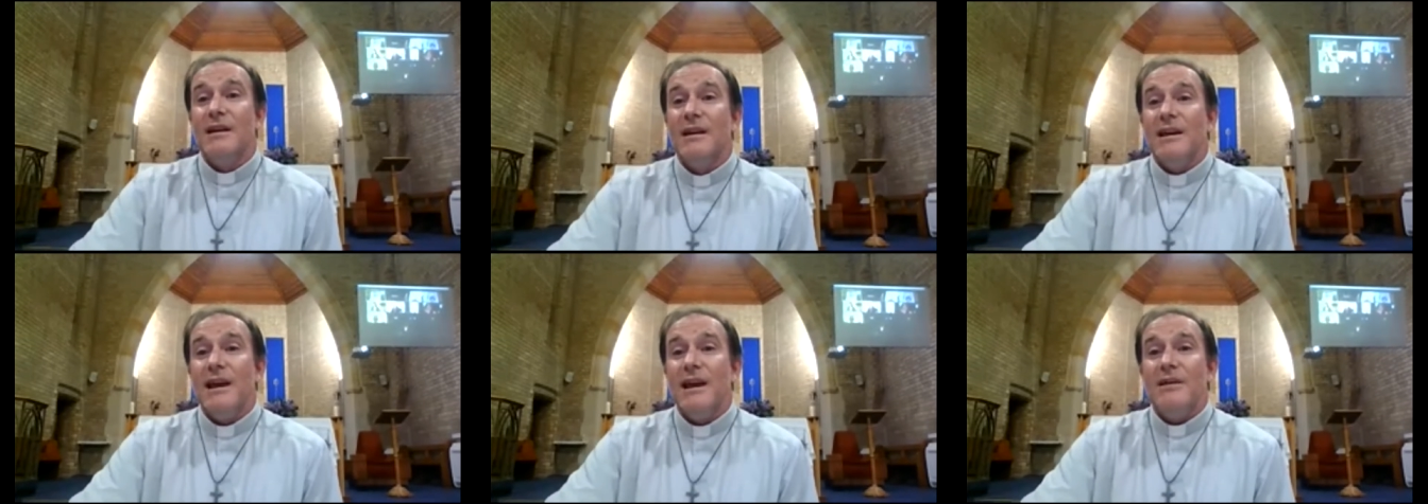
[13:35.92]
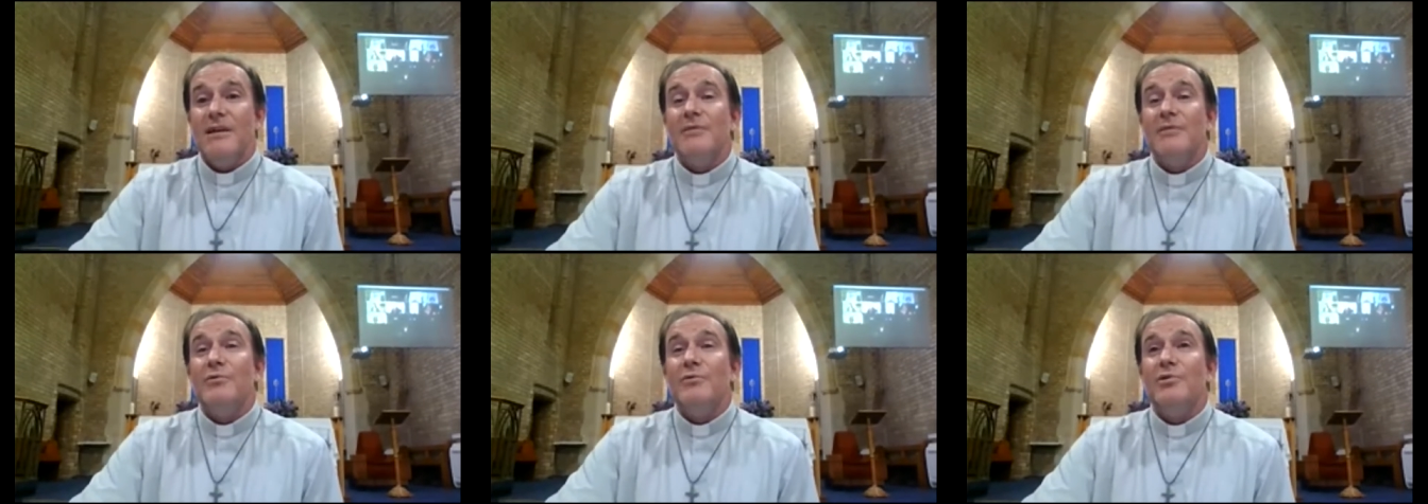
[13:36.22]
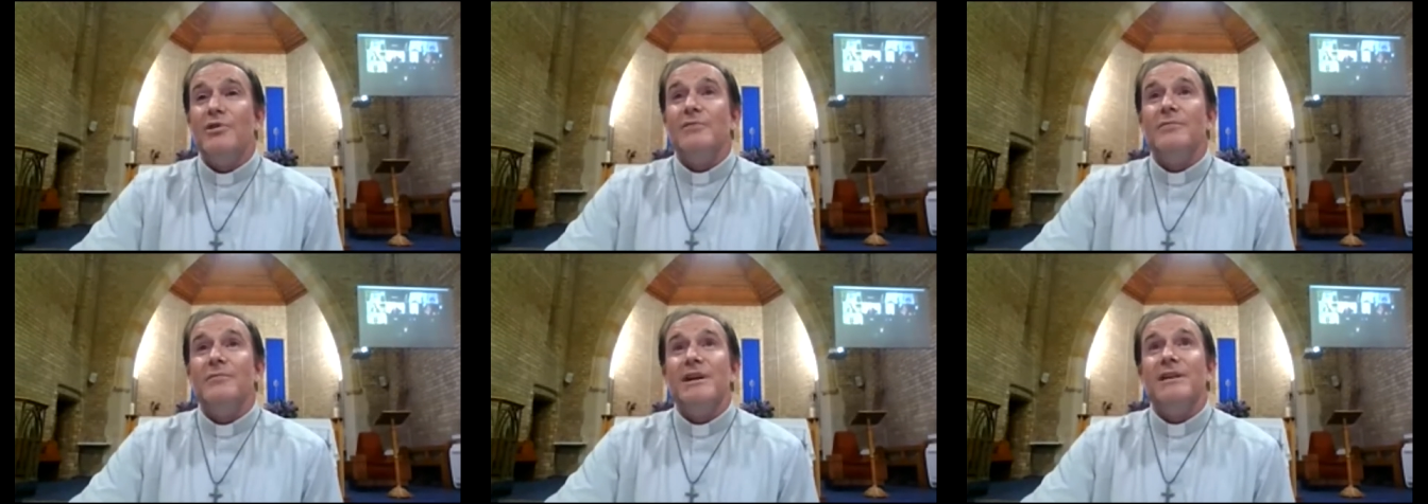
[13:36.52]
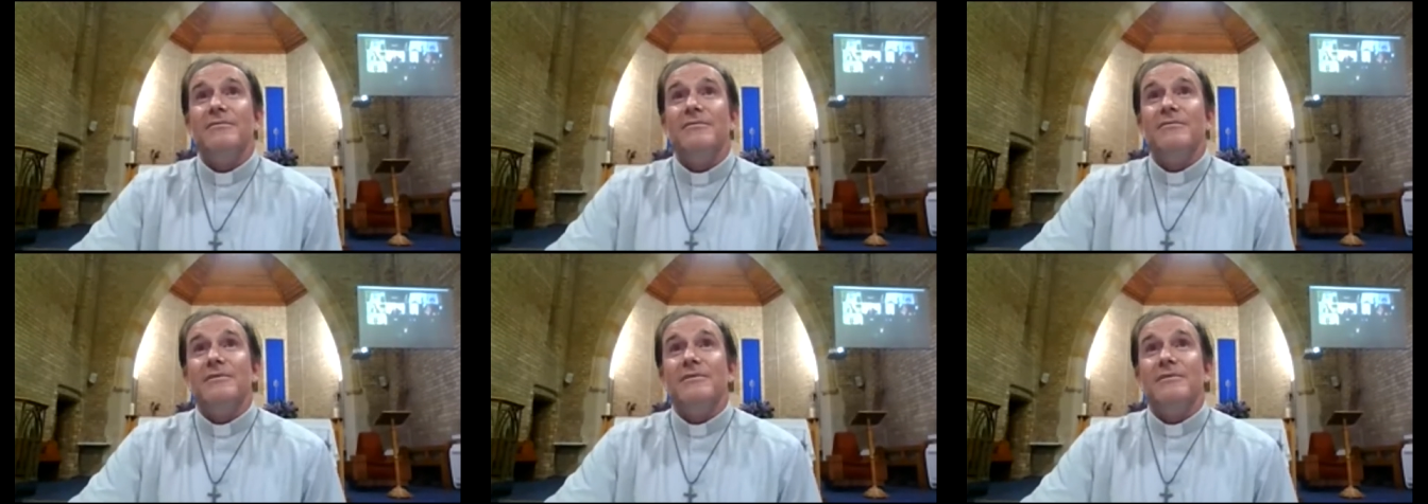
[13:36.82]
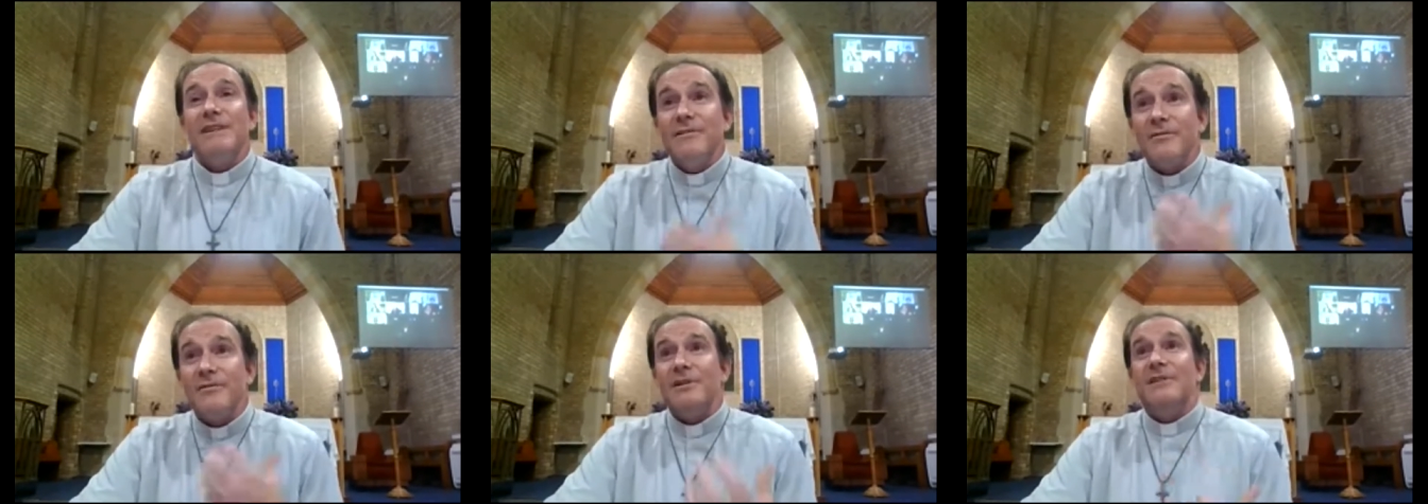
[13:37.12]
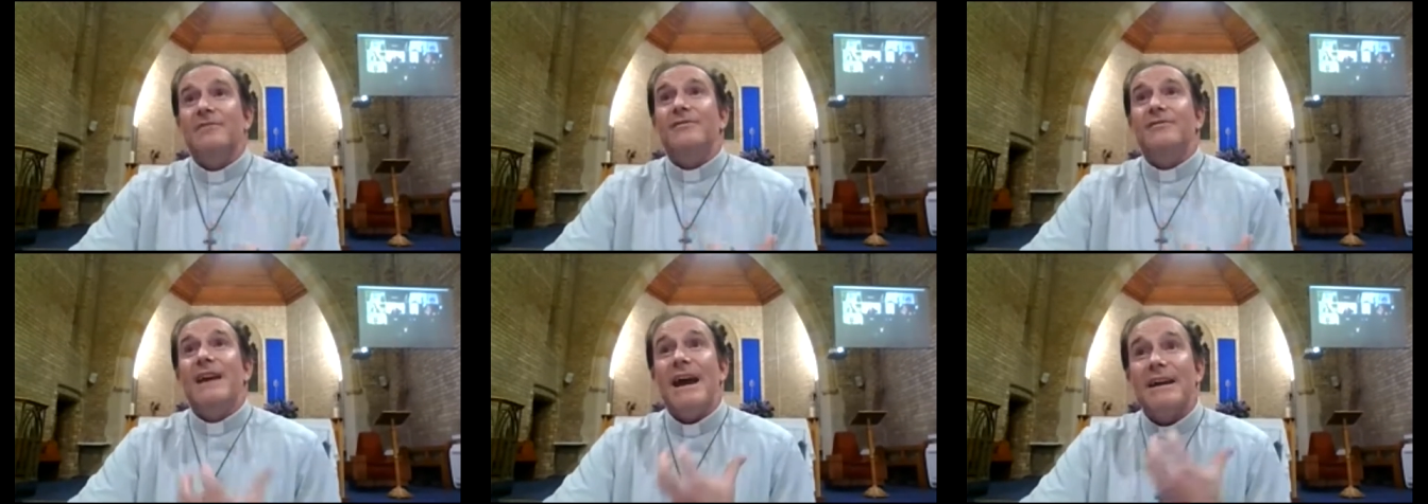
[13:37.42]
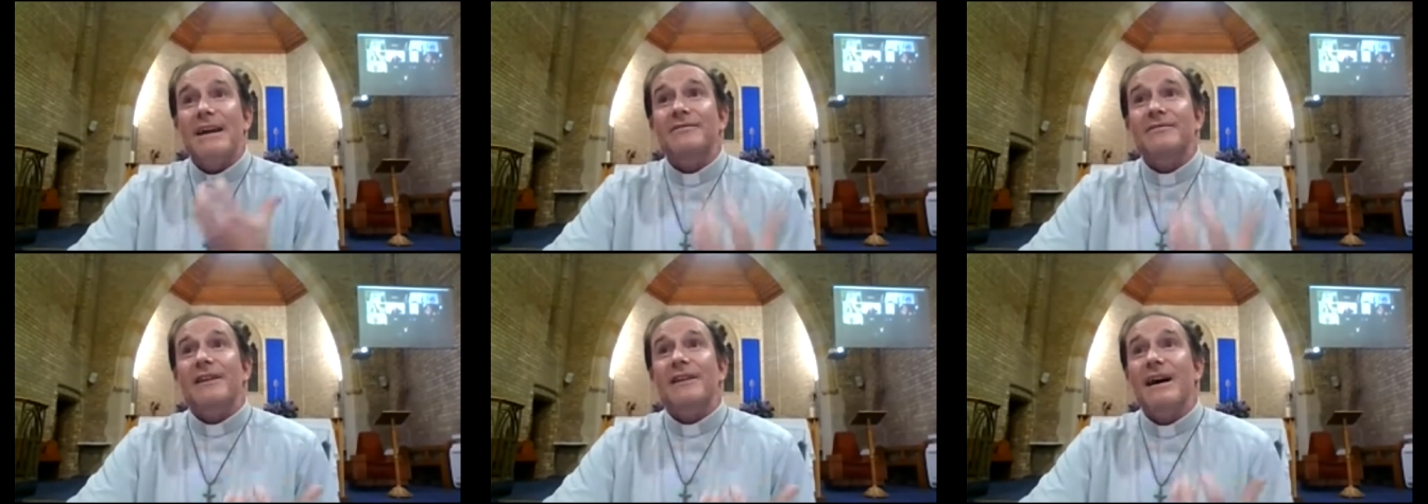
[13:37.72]
How it would have been different if he had
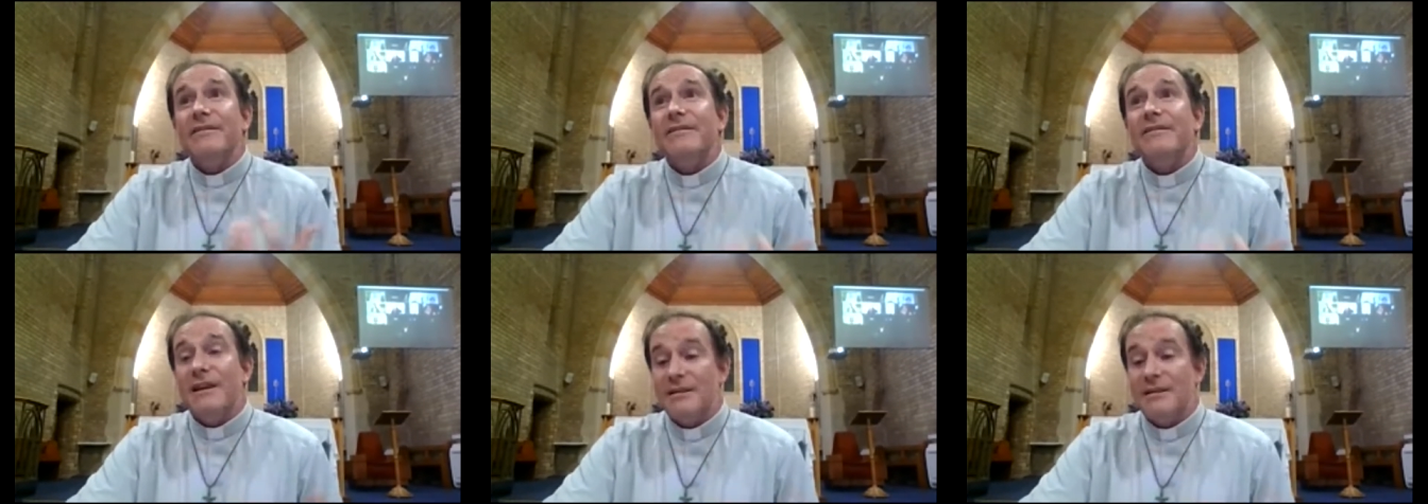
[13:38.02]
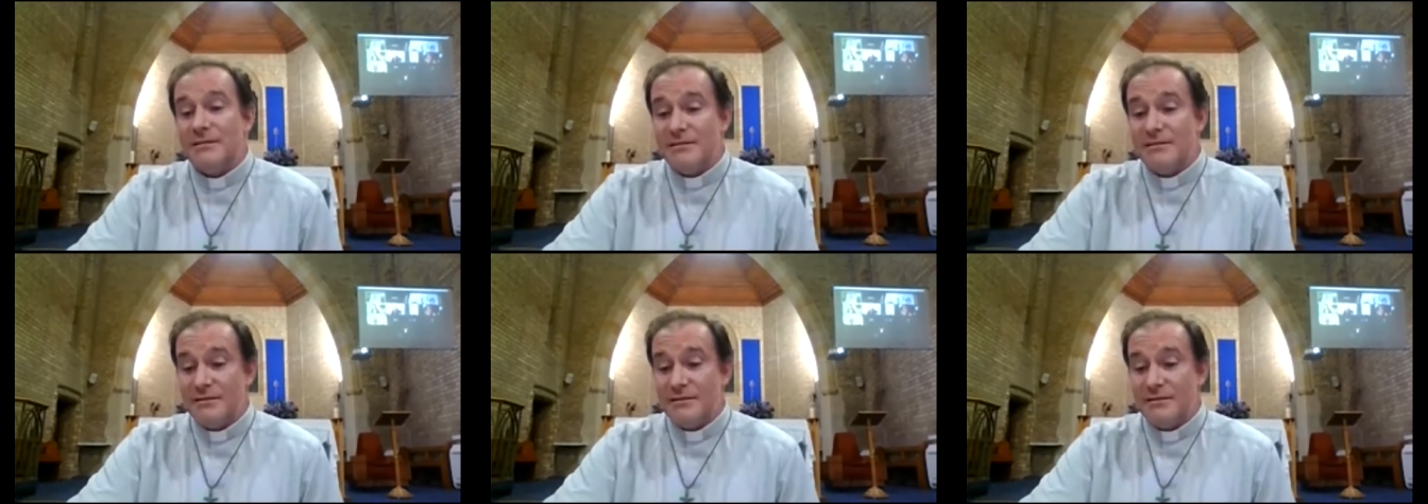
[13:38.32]
have done that.